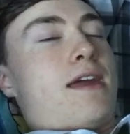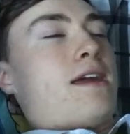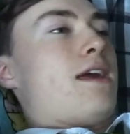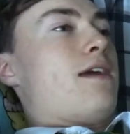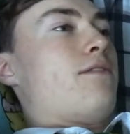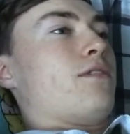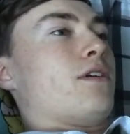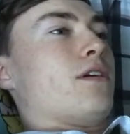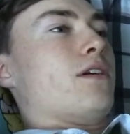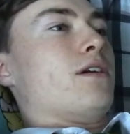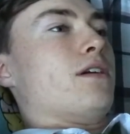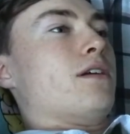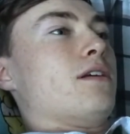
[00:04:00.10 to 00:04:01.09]
ever
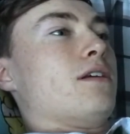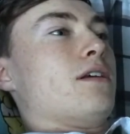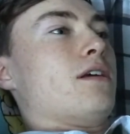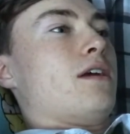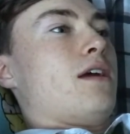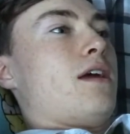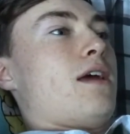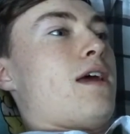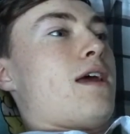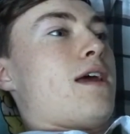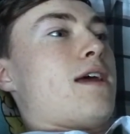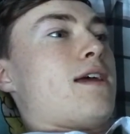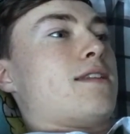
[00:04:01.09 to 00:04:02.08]

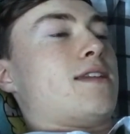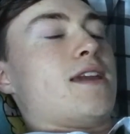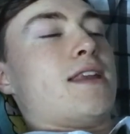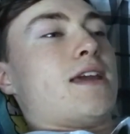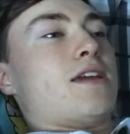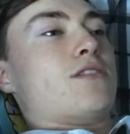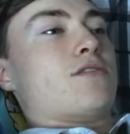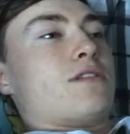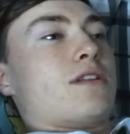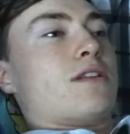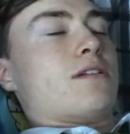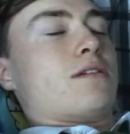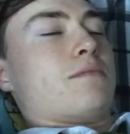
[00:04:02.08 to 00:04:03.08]
teenager
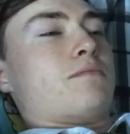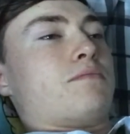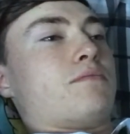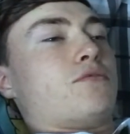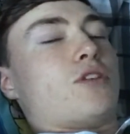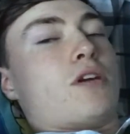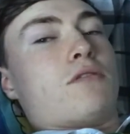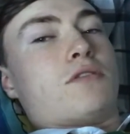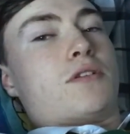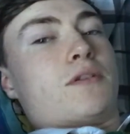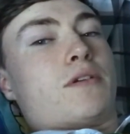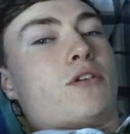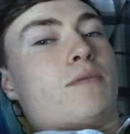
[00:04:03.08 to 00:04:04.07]
in the show
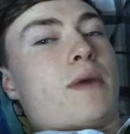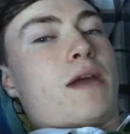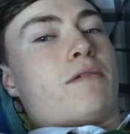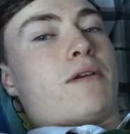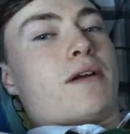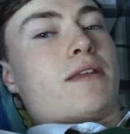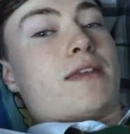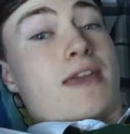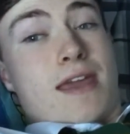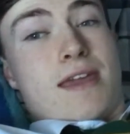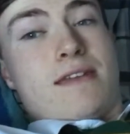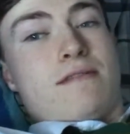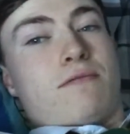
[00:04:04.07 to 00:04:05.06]
to come out
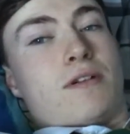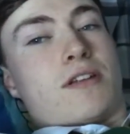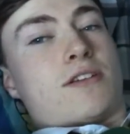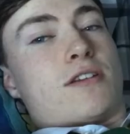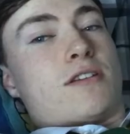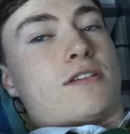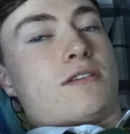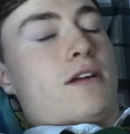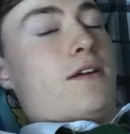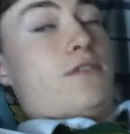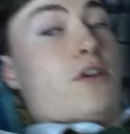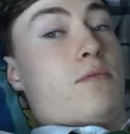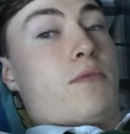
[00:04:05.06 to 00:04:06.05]
gay, which is,
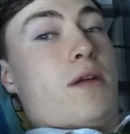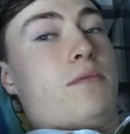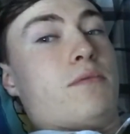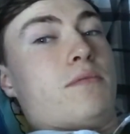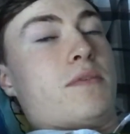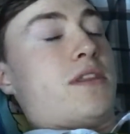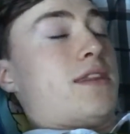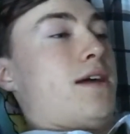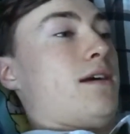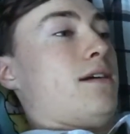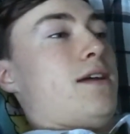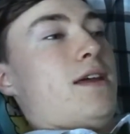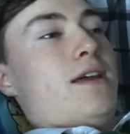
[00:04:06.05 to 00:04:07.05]
I've no problem with that.